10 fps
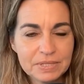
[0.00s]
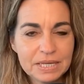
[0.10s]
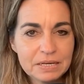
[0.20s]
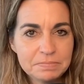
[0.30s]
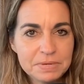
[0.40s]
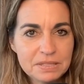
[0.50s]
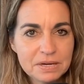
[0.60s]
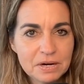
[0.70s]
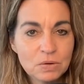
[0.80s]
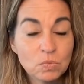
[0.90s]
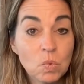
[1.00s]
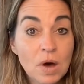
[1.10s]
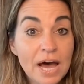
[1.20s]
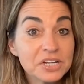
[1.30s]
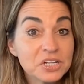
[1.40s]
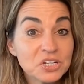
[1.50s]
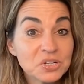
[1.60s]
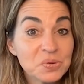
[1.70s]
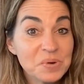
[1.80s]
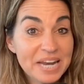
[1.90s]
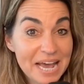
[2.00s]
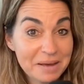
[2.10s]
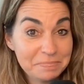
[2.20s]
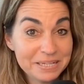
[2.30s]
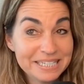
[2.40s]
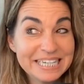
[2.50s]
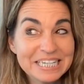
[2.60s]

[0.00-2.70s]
let it be there and watch what happens,